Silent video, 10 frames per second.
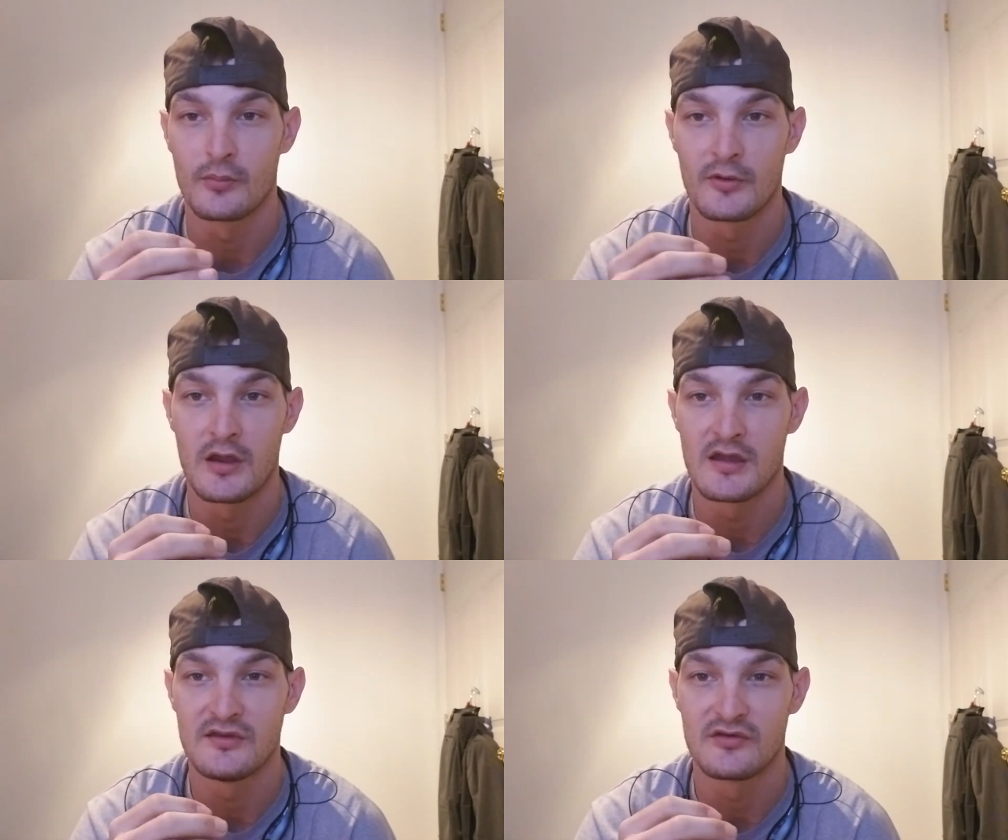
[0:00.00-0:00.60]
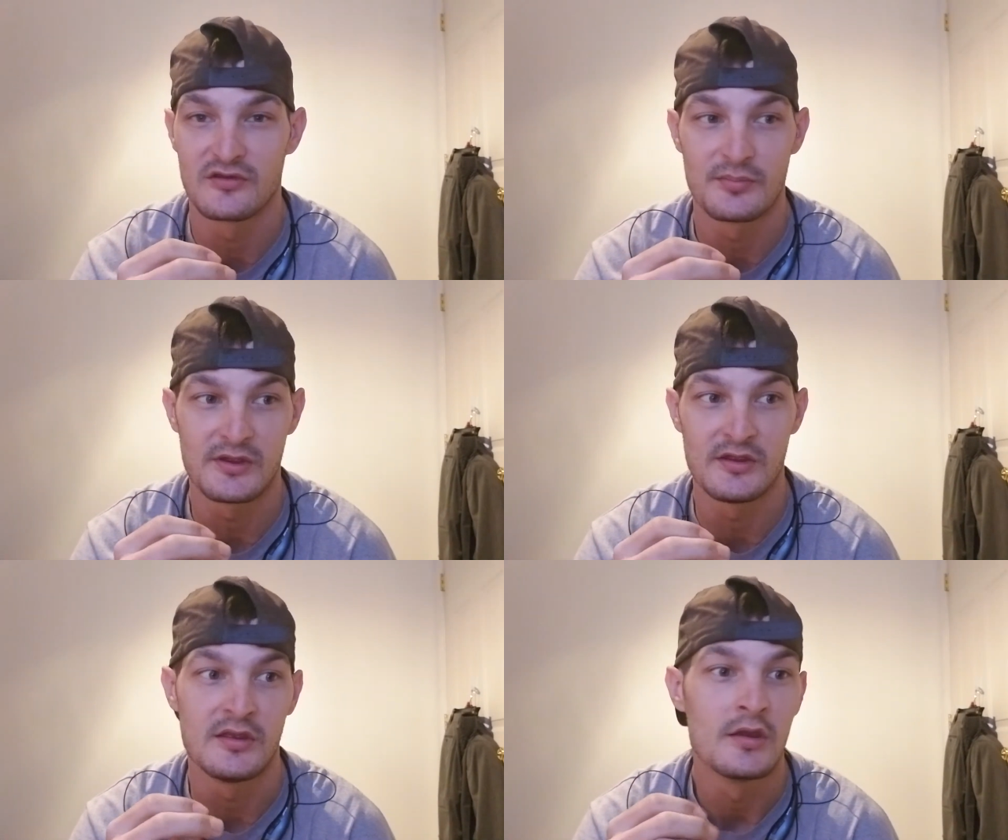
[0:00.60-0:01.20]
Where I used to
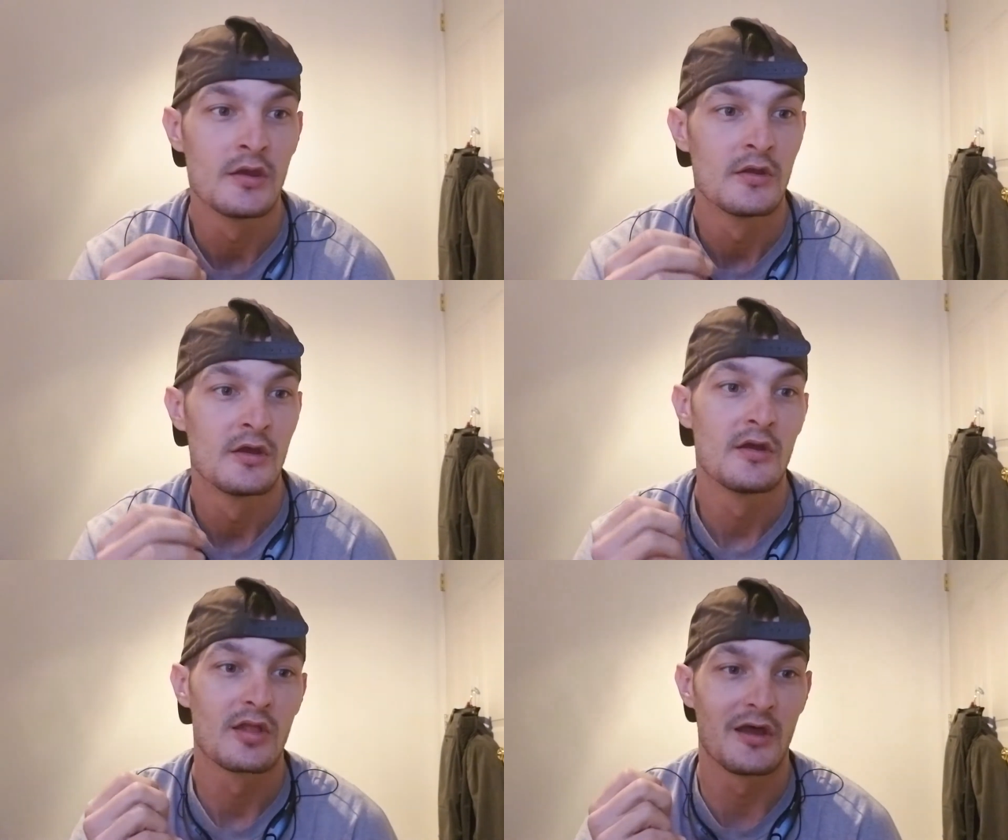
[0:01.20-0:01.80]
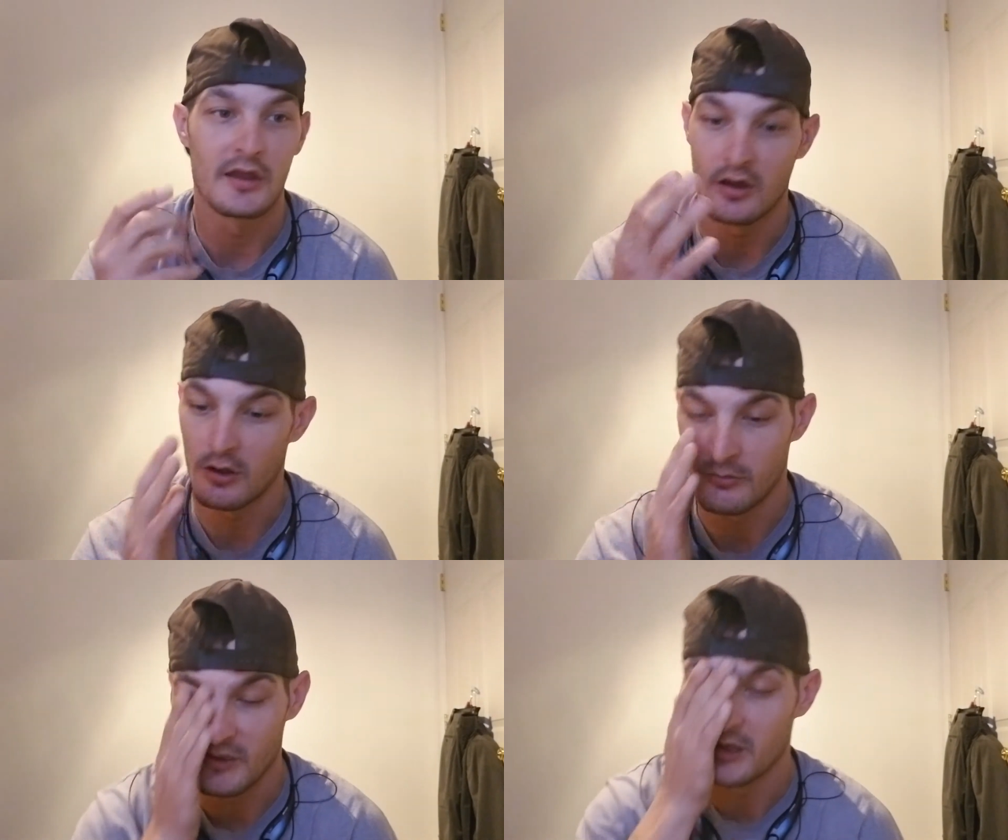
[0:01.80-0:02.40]
be like,
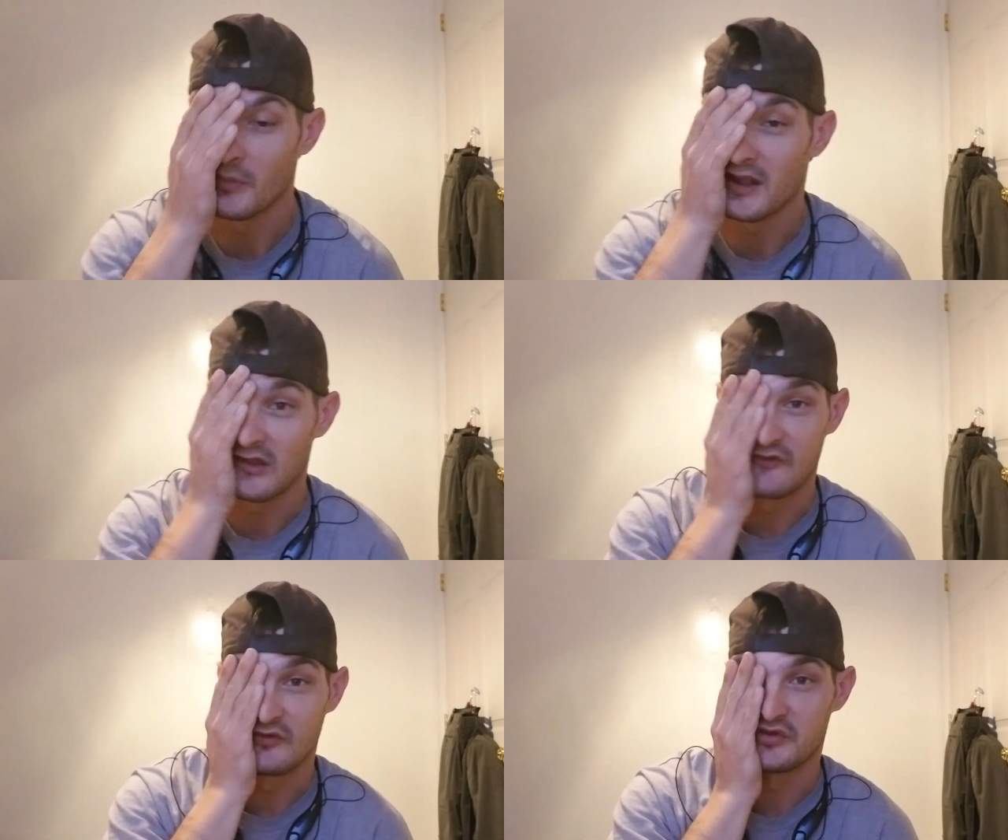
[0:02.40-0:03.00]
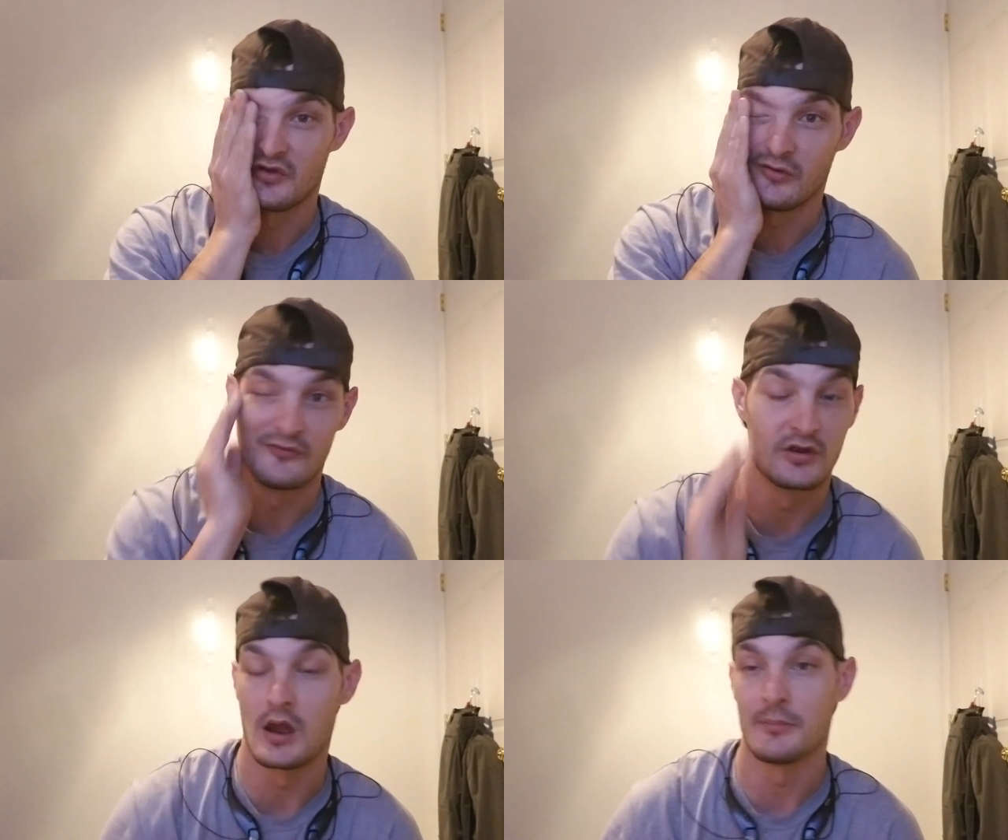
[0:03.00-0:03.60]
oh man, my life is
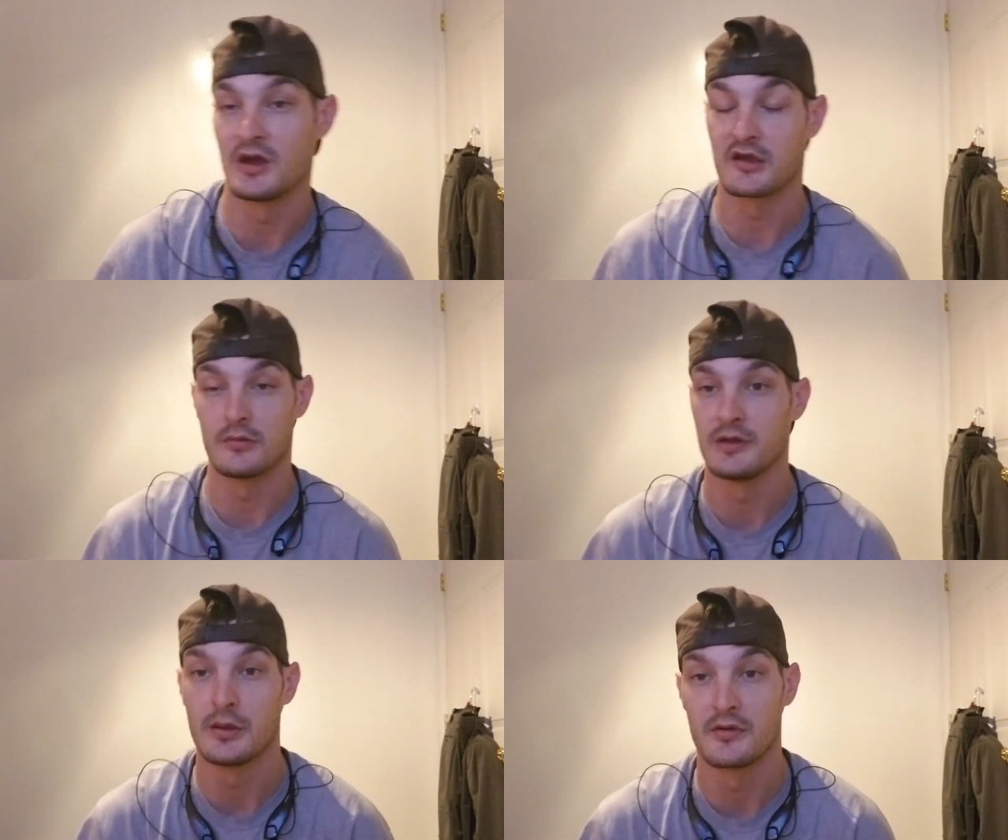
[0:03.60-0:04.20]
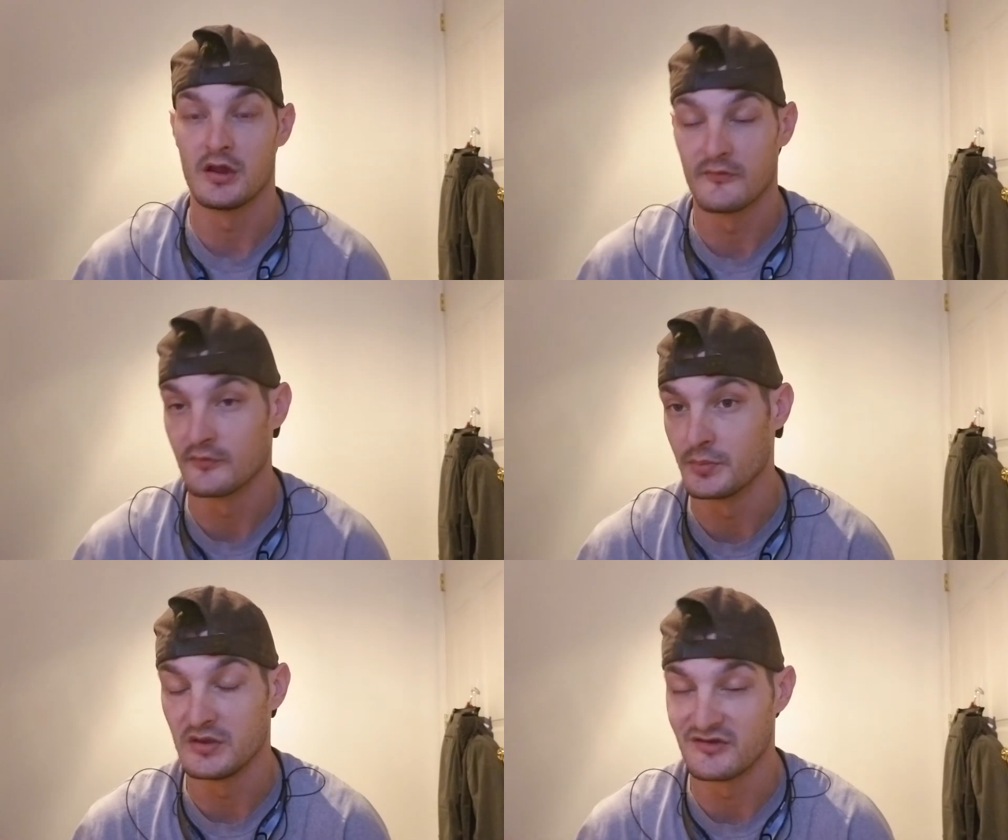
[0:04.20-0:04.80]
over. I'm not gonna be able to ever
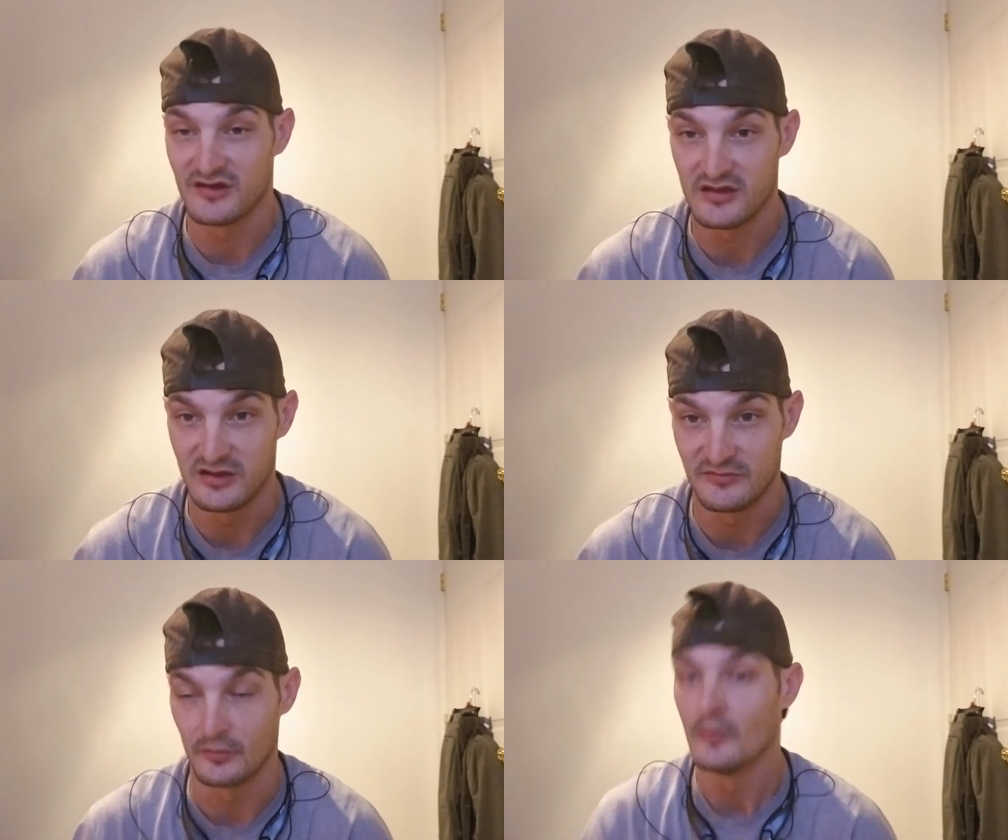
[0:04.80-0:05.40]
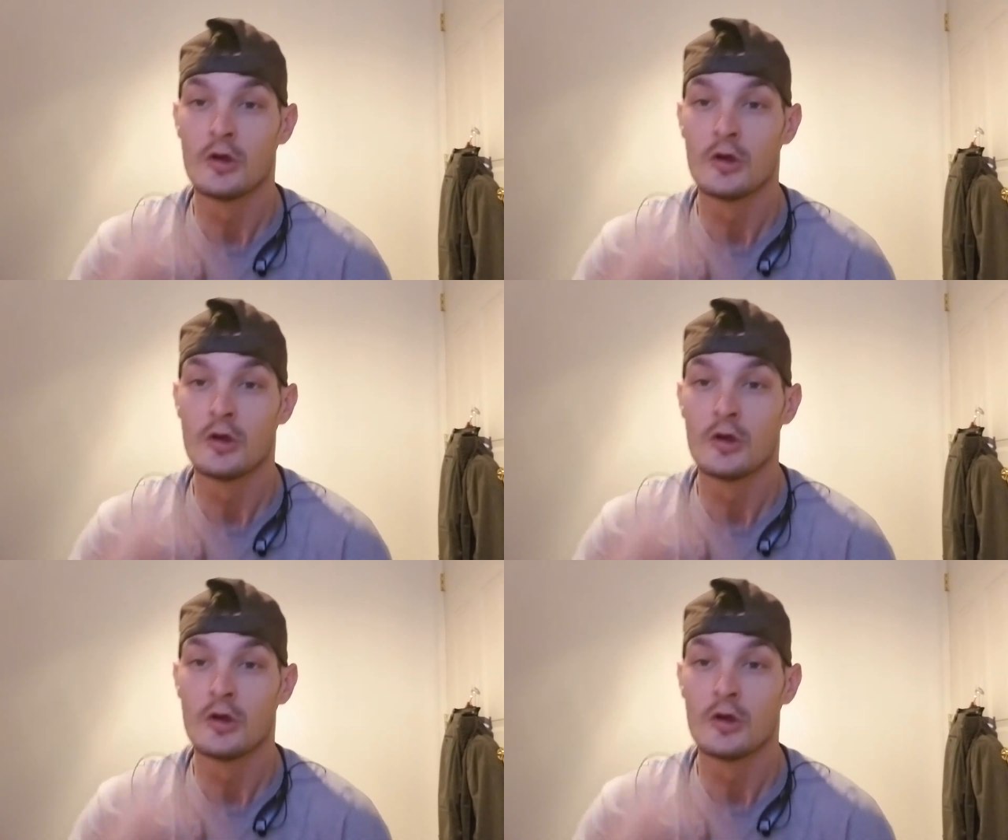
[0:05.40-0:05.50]
be successful.